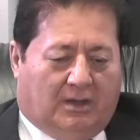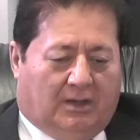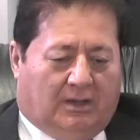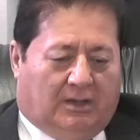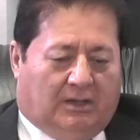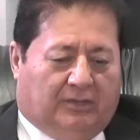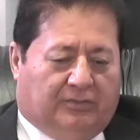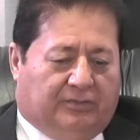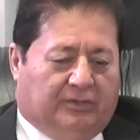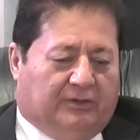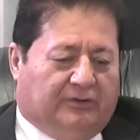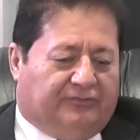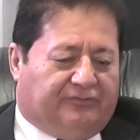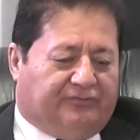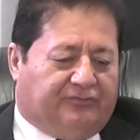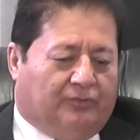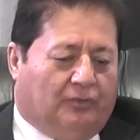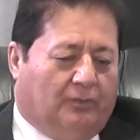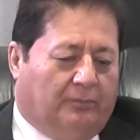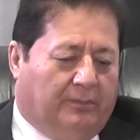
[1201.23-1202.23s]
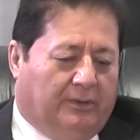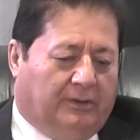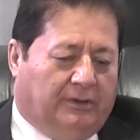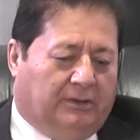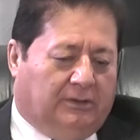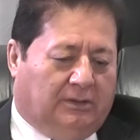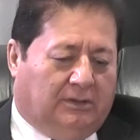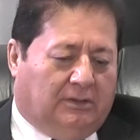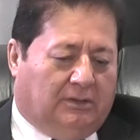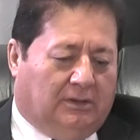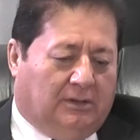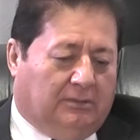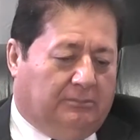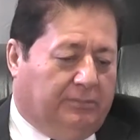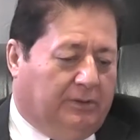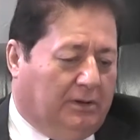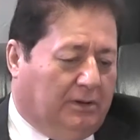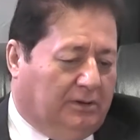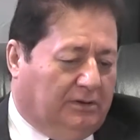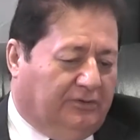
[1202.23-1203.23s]
And there is so many, and
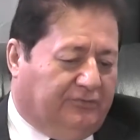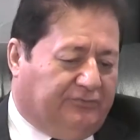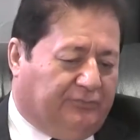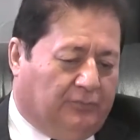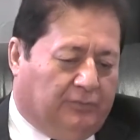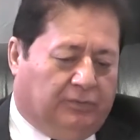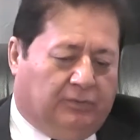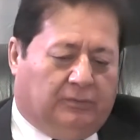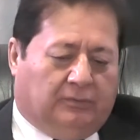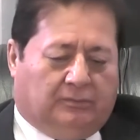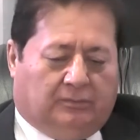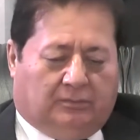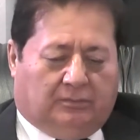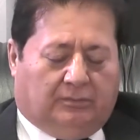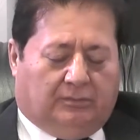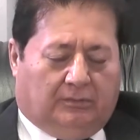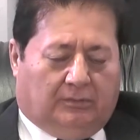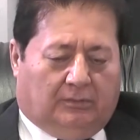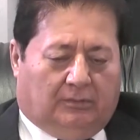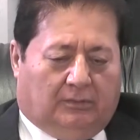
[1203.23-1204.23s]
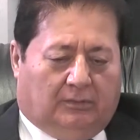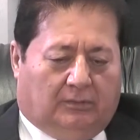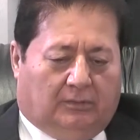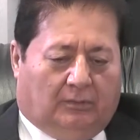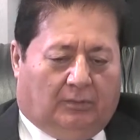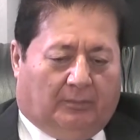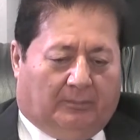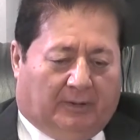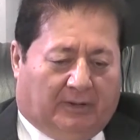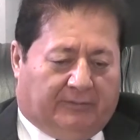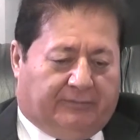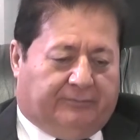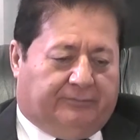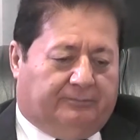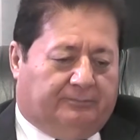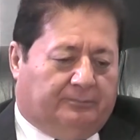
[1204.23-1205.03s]
be honest with you, Umut,